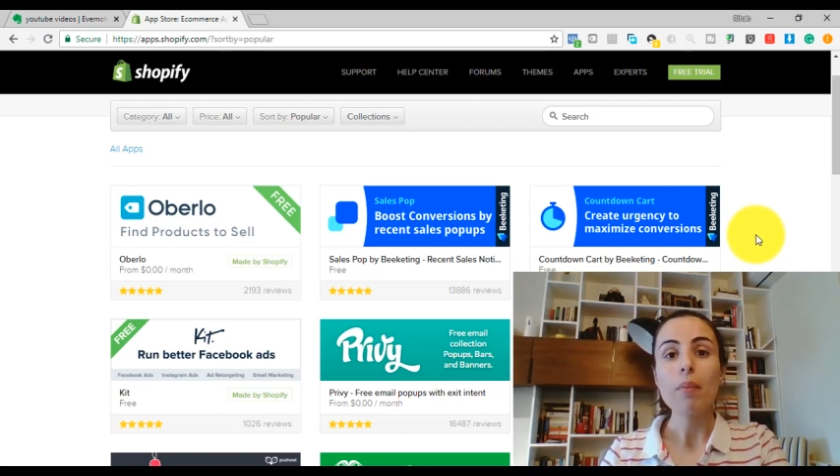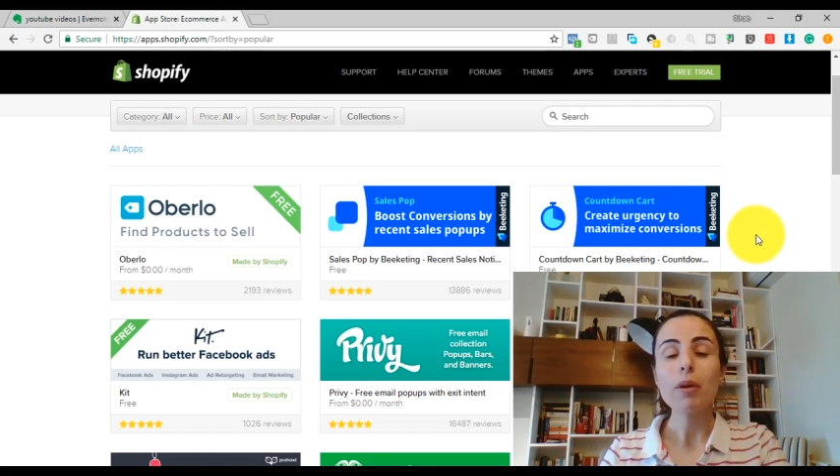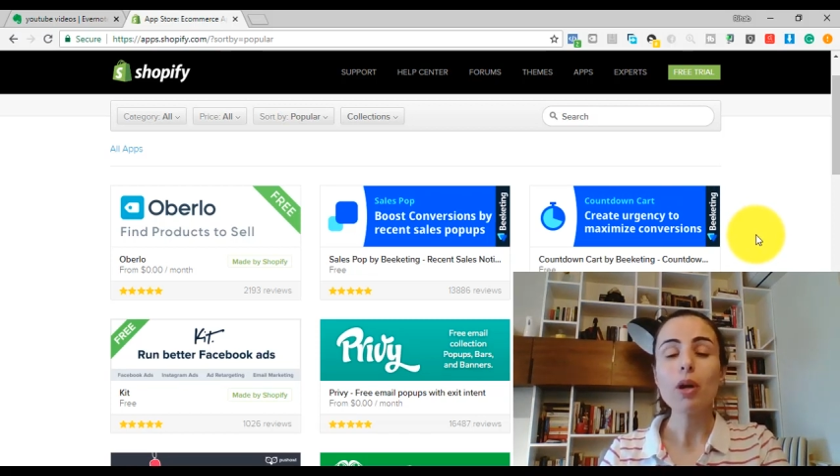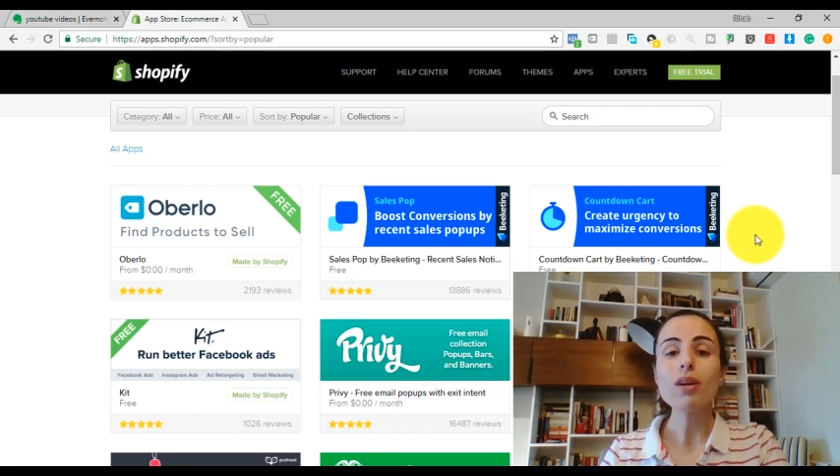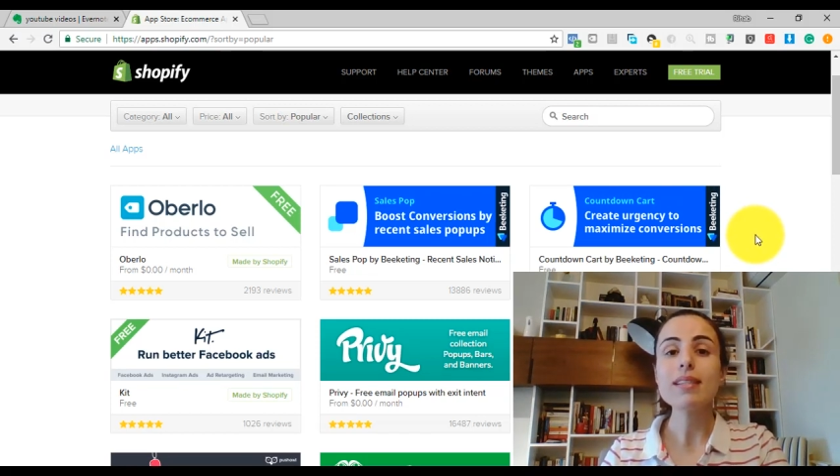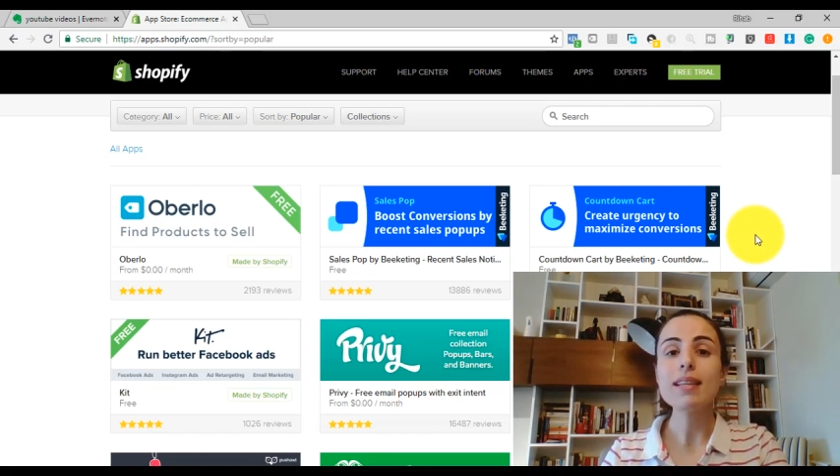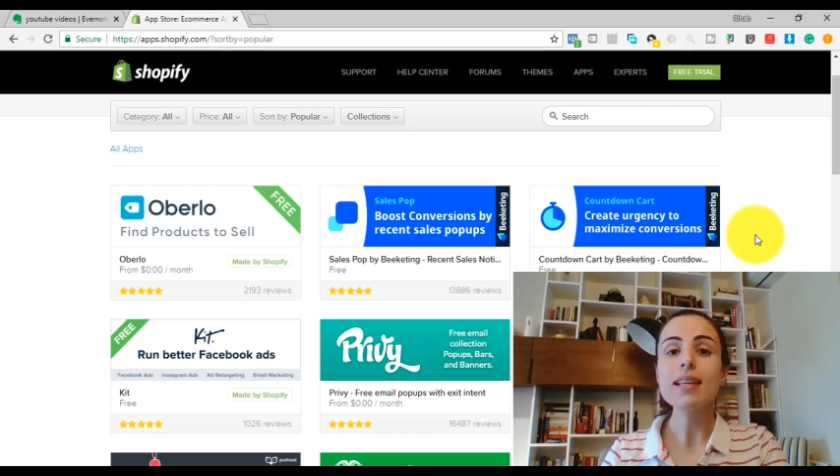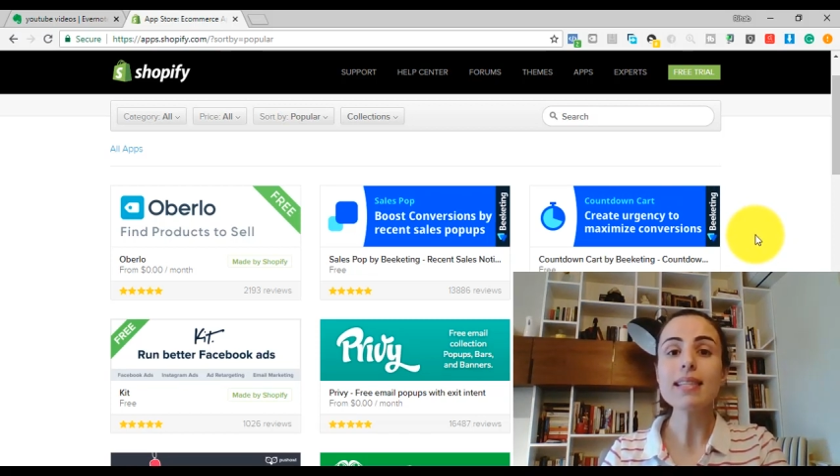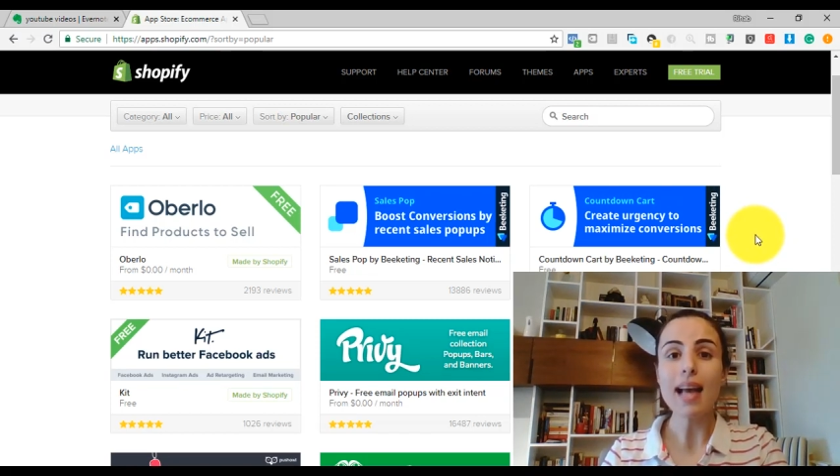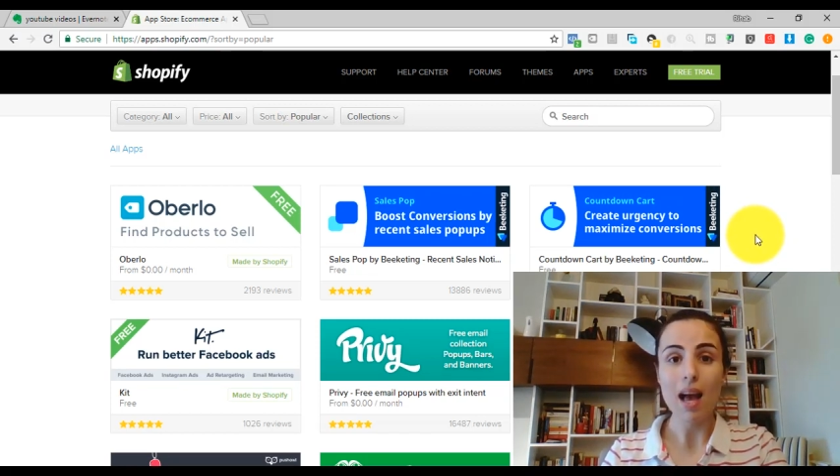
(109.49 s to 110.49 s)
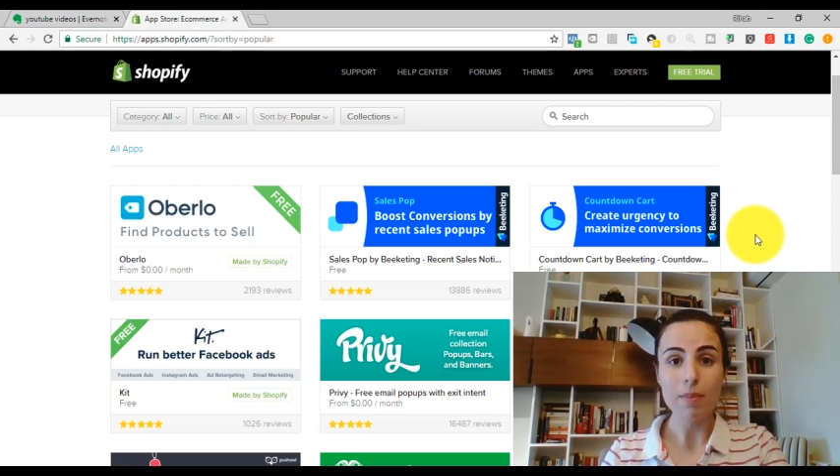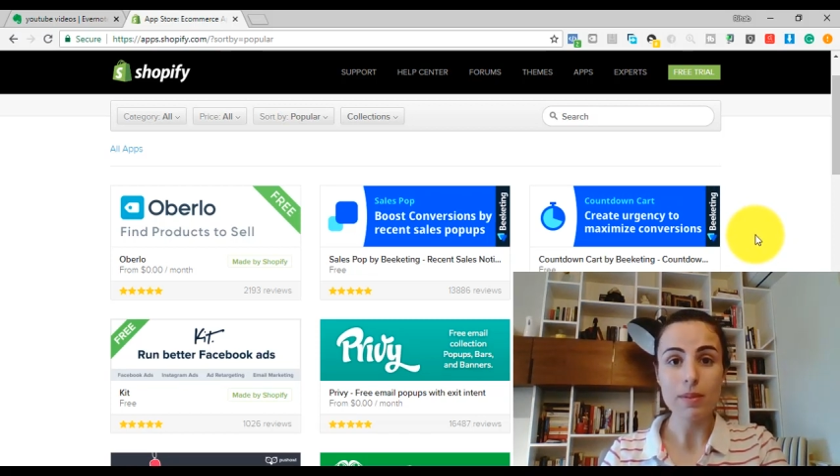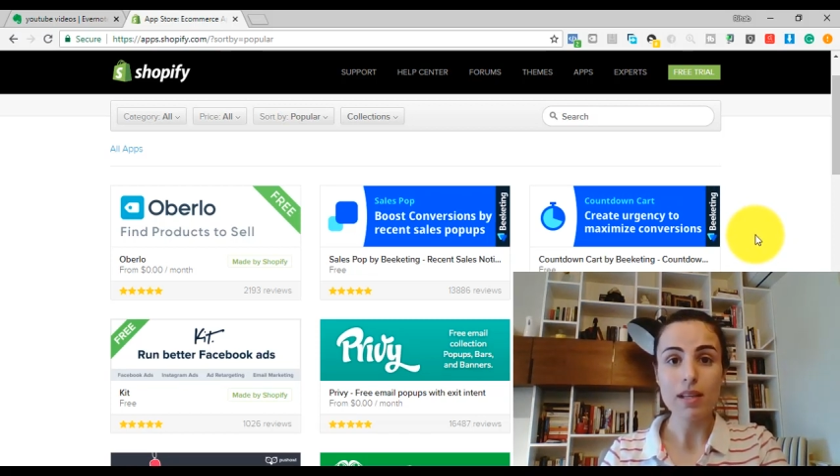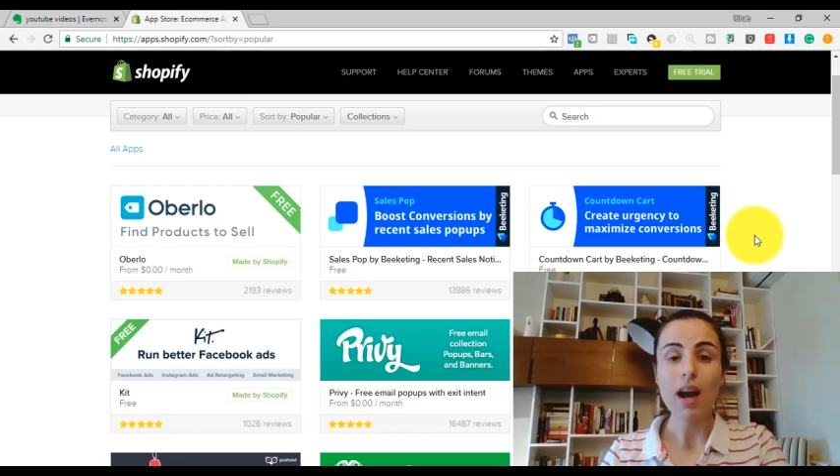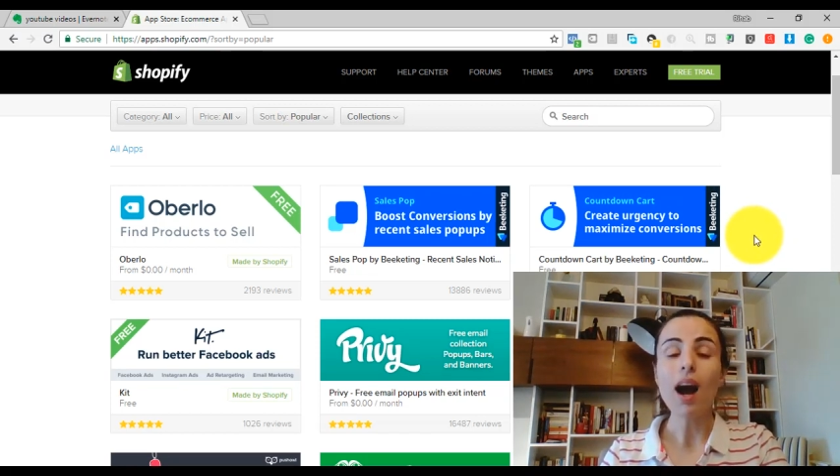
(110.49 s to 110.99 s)
Because these
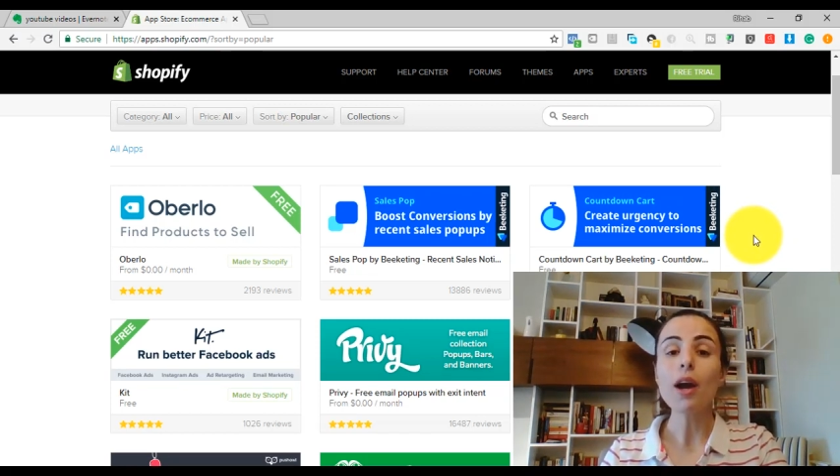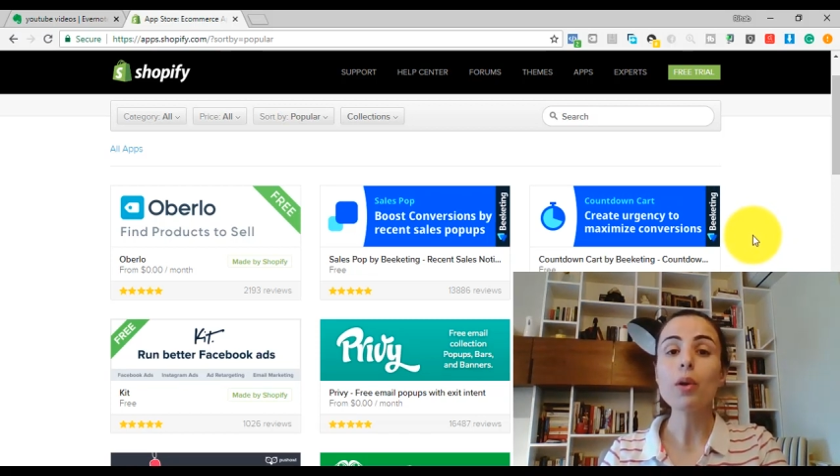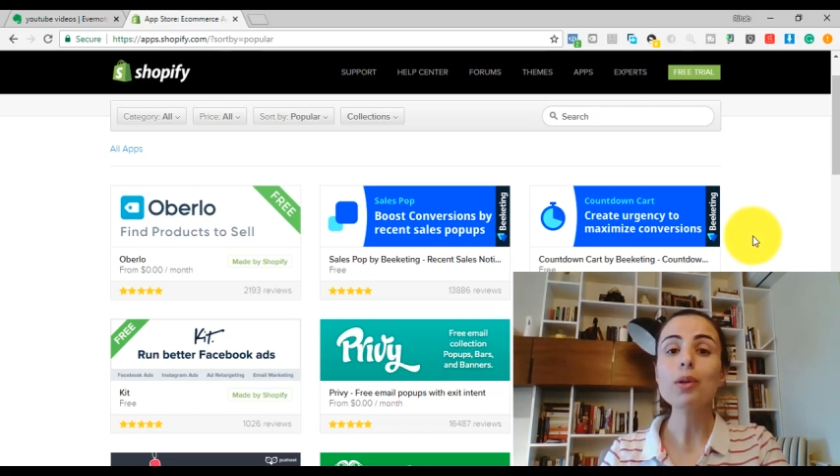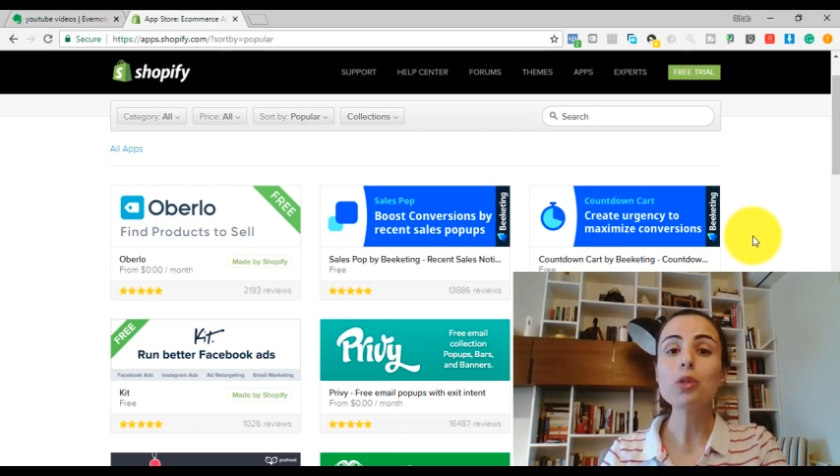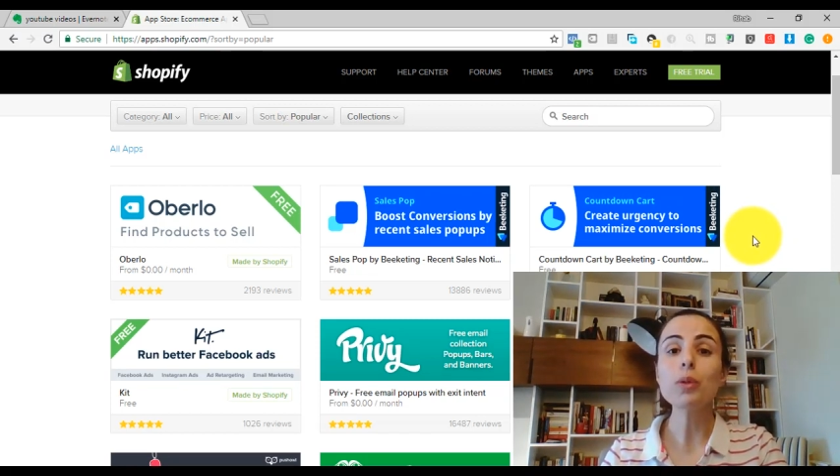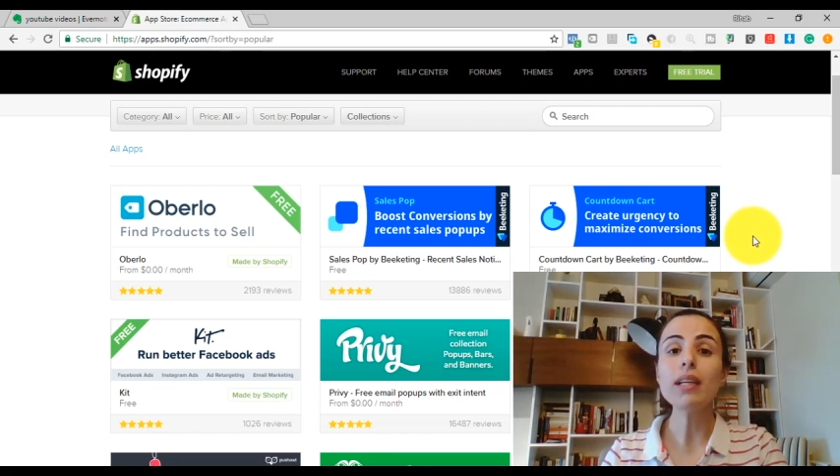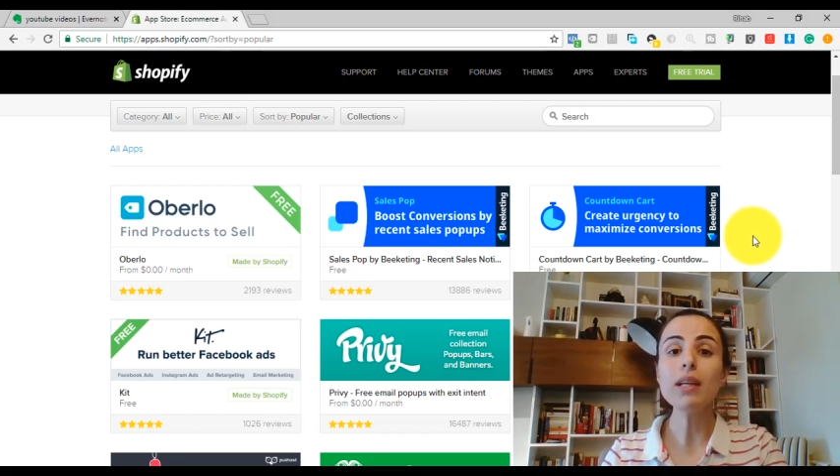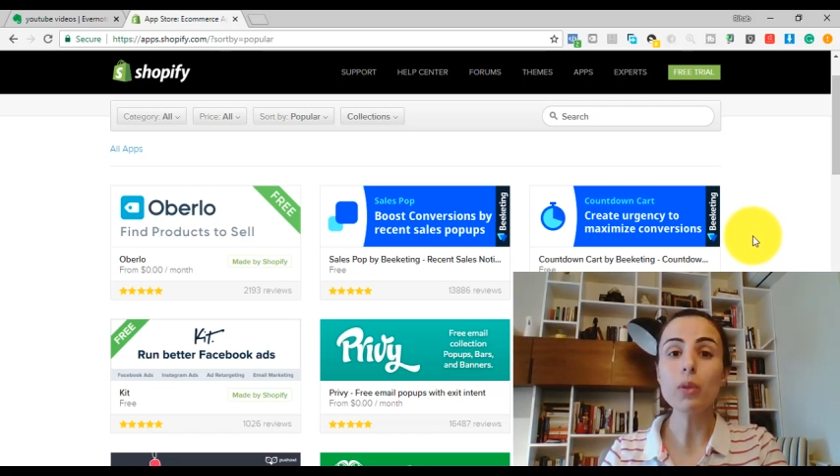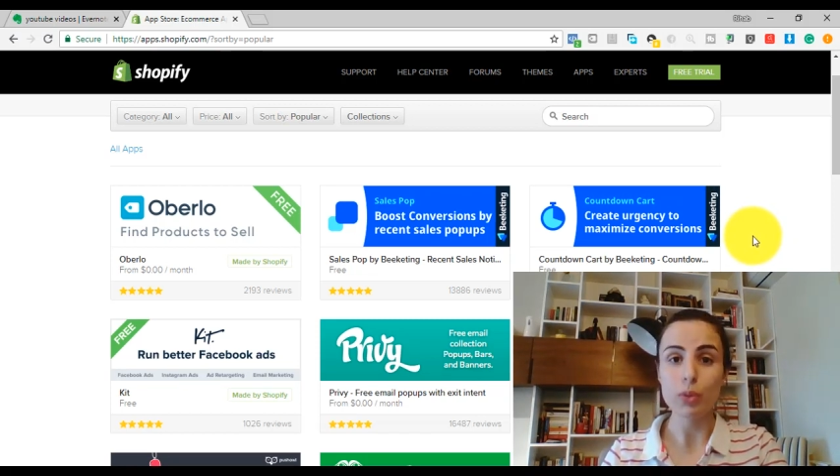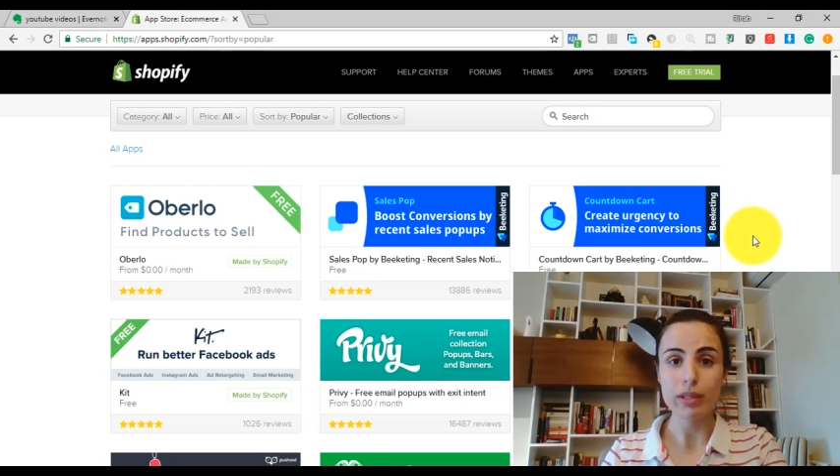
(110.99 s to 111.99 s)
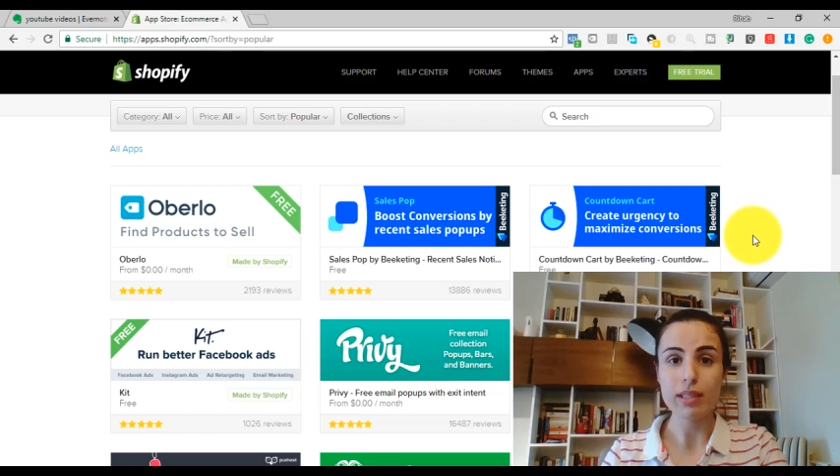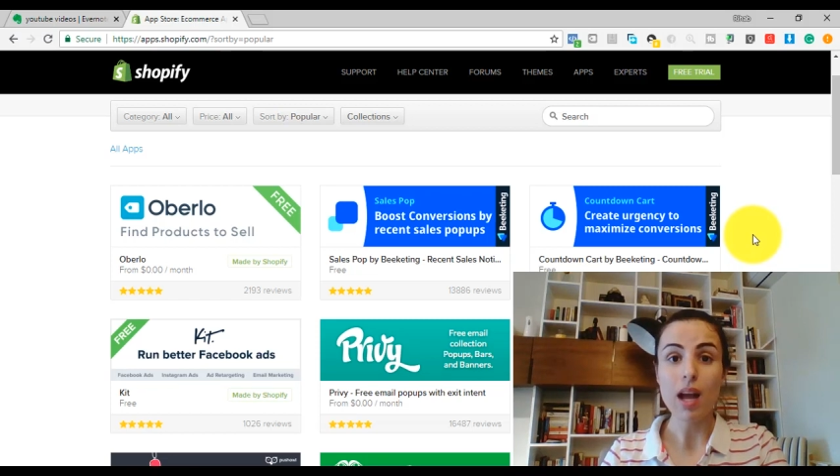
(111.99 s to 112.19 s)
apps are usually used